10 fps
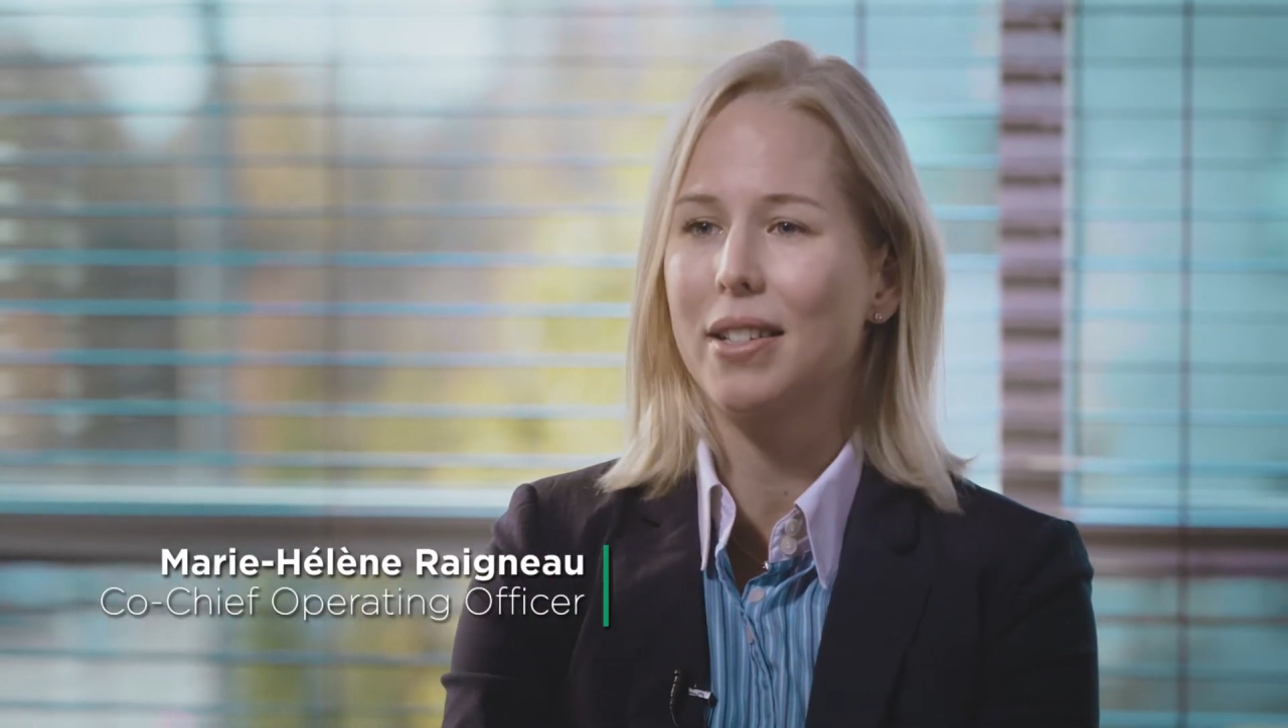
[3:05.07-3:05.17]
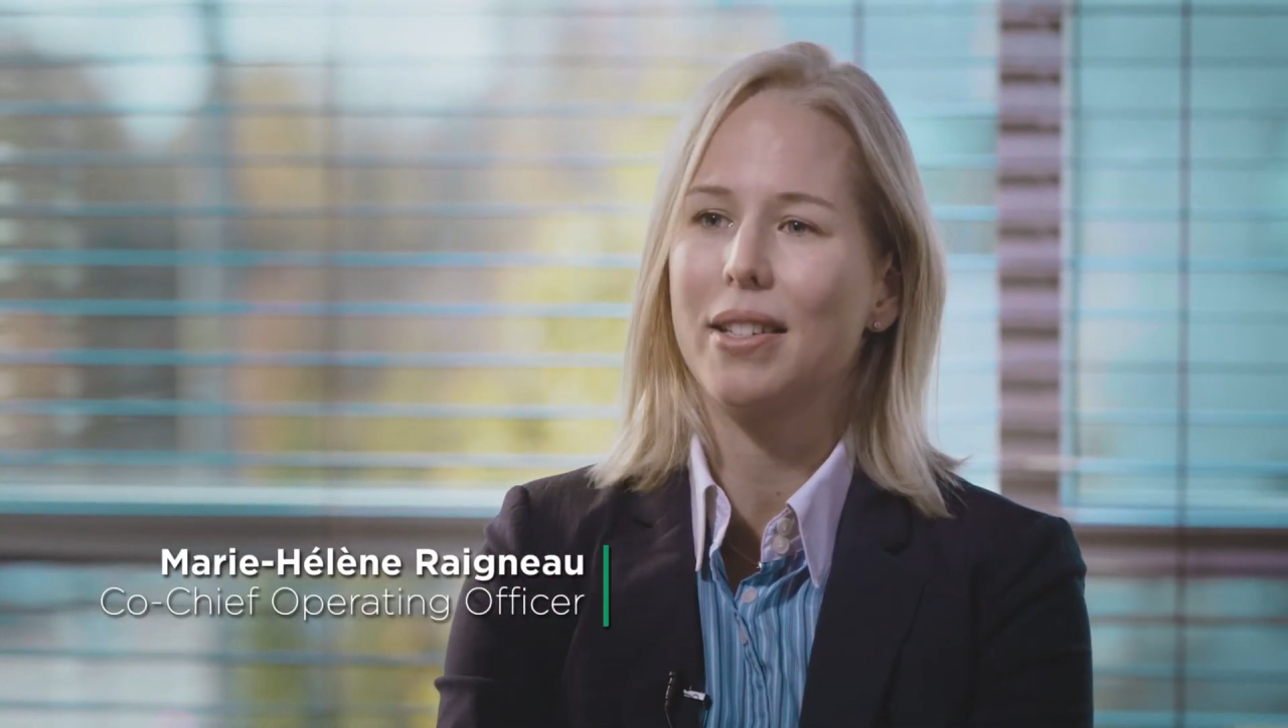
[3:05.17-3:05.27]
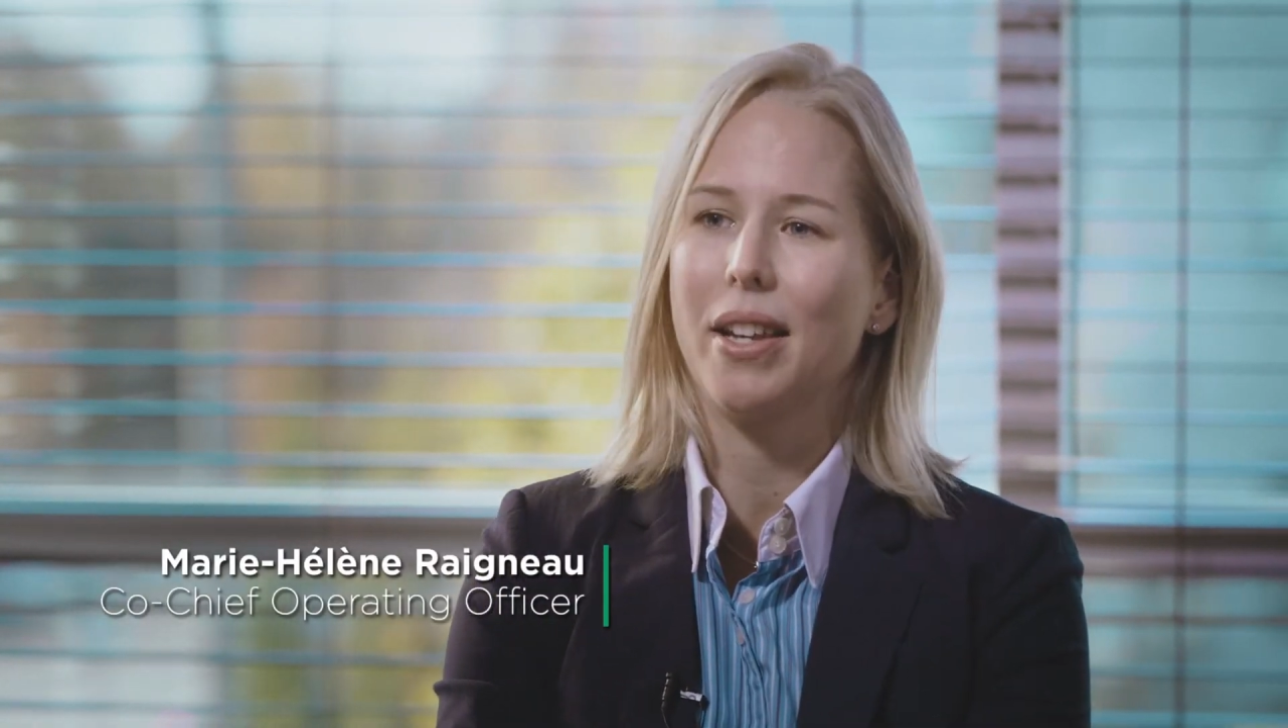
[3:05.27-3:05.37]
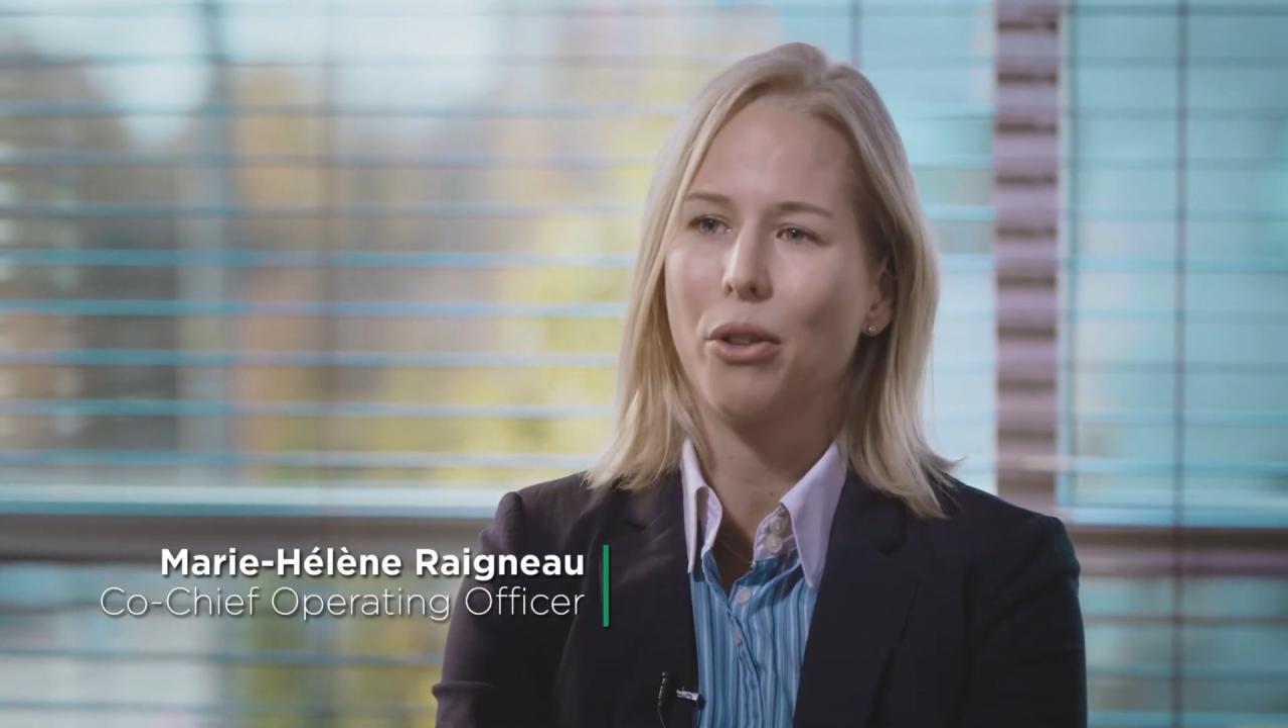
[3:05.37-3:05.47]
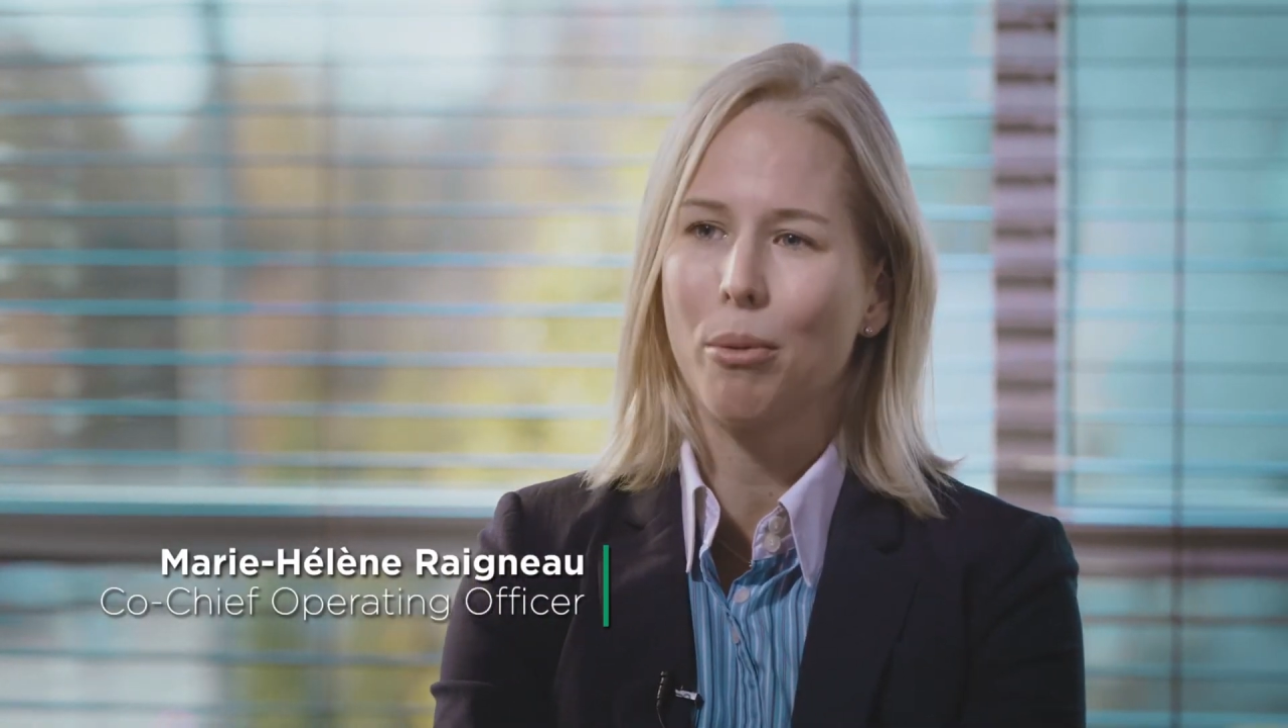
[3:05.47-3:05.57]
to
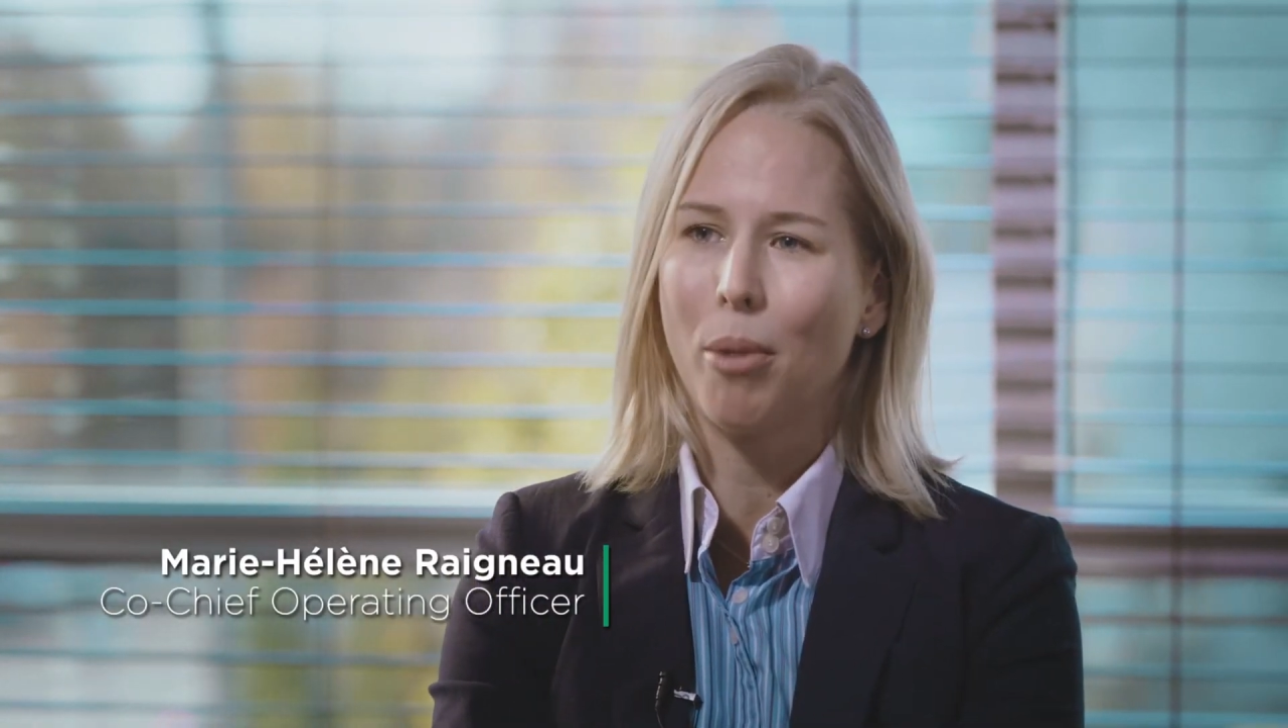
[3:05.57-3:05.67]
take their